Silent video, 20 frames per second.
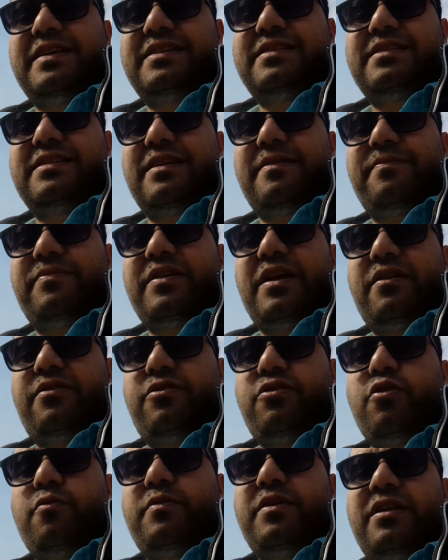is the
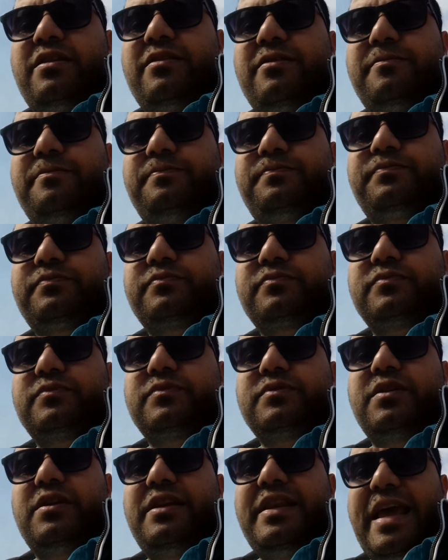Ethiopian
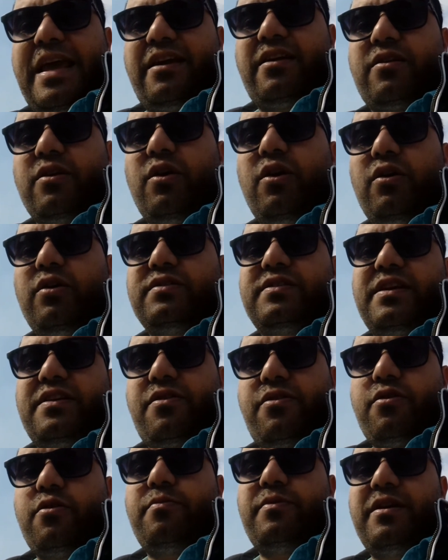lake or the
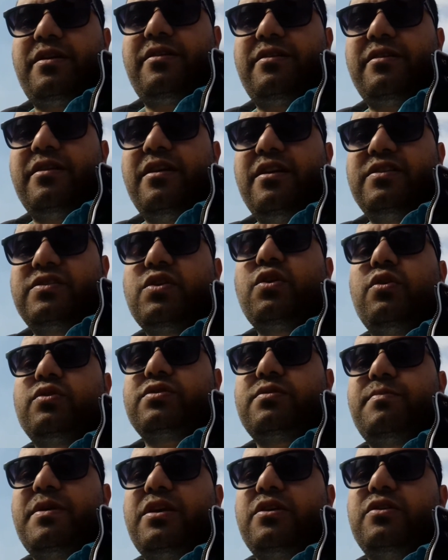Ethiopian
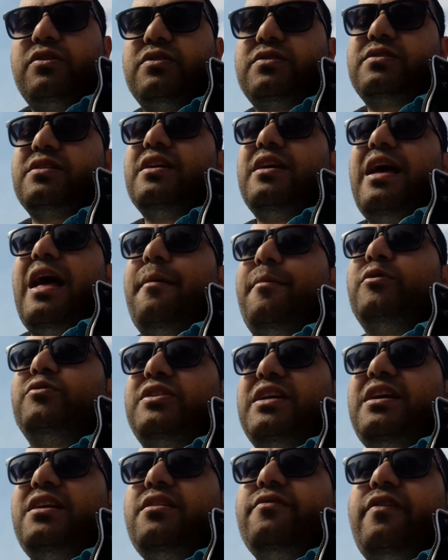source, because
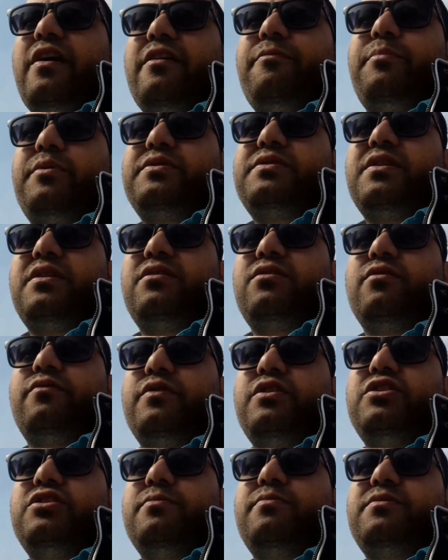about 85% of
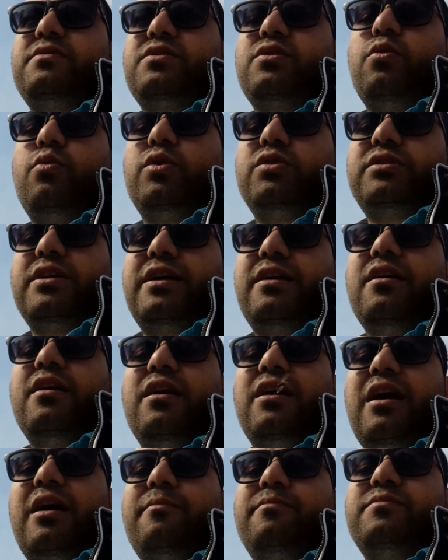Egypt's quota
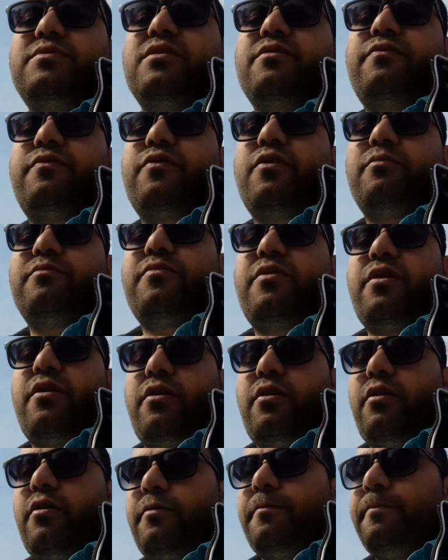comes from
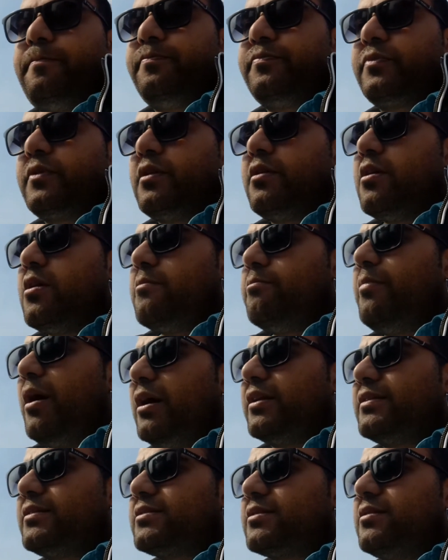there.
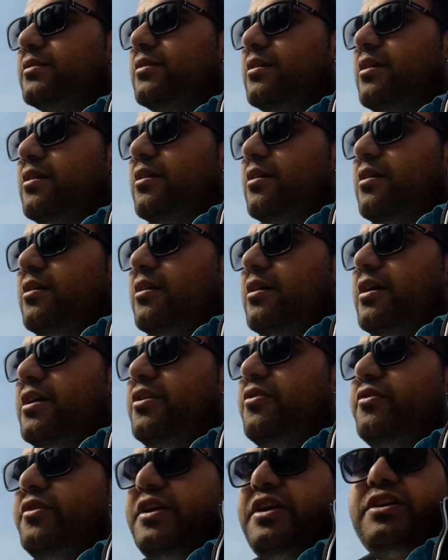But
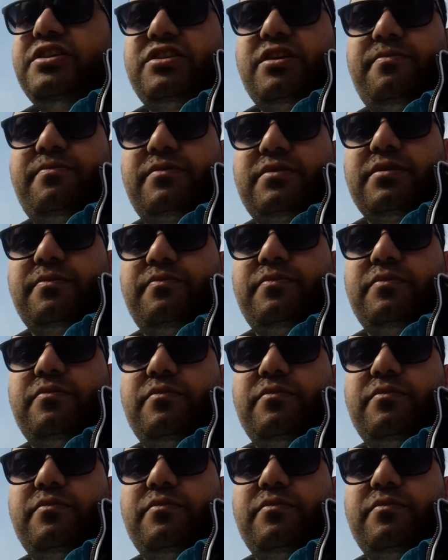here in Egypt,